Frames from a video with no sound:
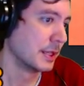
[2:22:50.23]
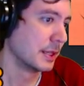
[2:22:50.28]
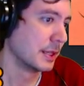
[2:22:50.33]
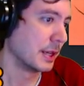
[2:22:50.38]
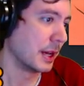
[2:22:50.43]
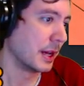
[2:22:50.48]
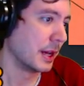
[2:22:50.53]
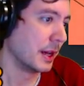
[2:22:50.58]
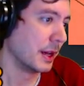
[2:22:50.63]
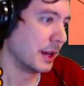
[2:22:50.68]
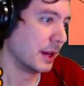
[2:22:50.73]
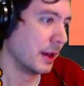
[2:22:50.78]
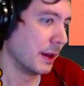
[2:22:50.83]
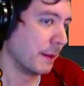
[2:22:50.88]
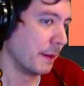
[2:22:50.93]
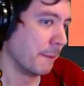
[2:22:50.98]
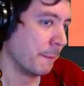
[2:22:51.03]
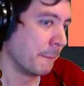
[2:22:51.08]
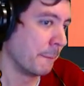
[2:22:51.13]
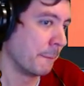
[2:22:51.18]
I
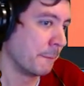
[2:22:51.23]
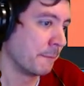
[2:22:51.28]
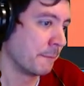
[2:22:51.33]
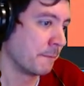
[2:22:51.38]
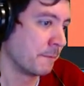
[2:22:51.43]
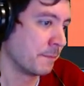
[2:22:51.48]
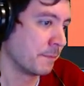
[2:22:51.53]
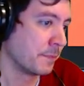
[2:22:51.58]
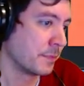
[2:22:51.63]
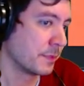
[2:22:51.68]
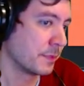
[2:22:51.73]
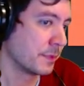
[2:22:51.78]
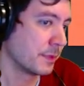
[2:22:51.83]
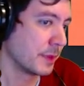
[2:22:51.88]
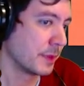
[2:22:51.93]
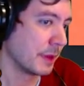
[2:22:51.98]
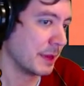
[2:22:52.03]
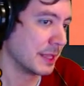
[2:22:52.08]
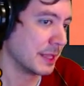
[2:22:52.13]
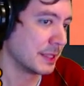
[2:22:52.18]

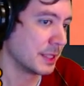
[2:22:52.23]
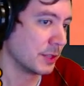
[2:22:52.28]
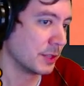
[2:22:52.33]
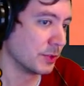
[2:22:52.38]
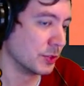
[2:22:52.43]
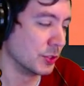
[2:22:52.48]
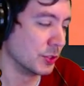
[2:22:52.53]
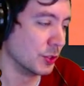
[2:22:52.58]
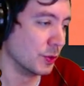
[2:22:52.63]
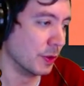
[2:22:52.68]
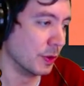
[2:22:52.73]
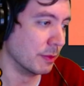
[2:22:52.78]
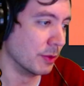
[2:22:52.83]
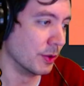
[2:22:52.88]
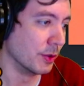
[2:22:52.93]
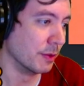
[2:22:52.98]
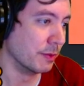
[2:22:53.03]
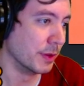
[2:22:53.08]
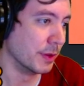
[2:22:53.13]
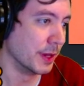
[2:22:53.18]
mean, it's still
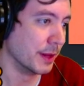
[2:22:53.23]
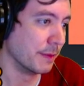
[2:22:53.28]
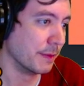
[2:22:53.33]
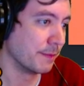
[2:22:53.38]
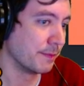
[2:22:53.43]
doable, but